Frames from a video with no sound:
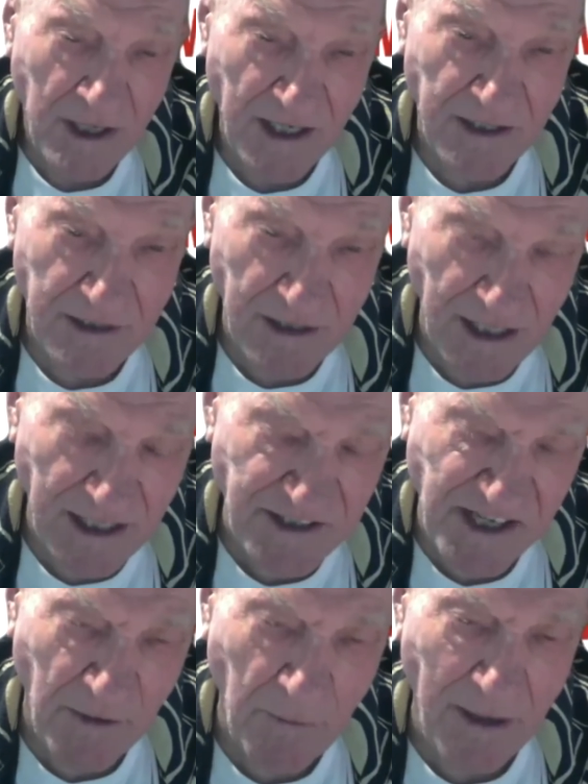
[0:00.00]
Let's
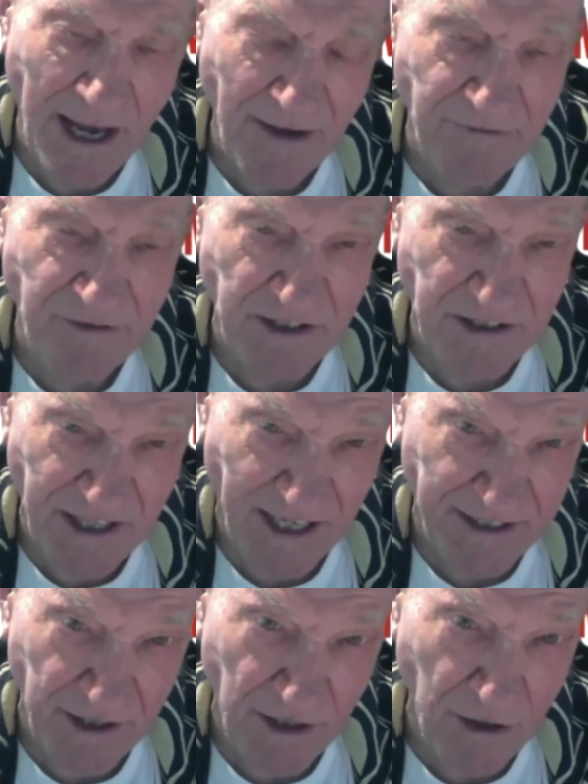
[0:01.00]
say we have the
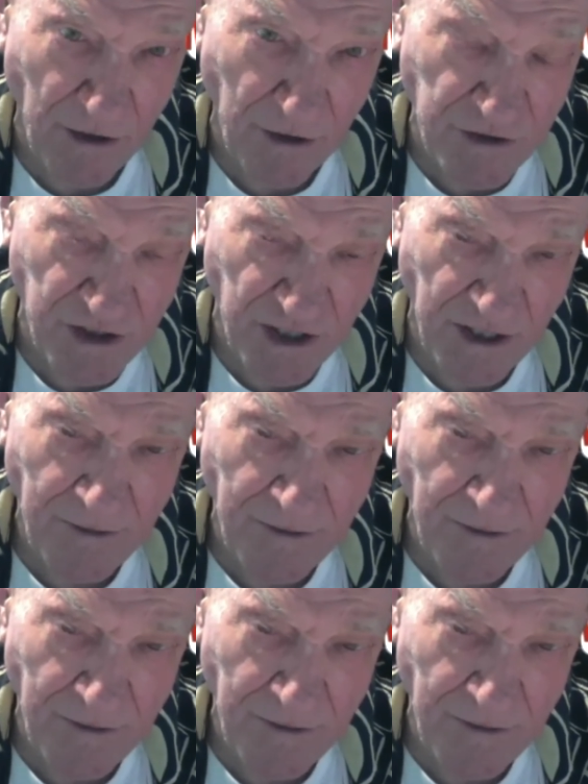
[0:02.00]
technology.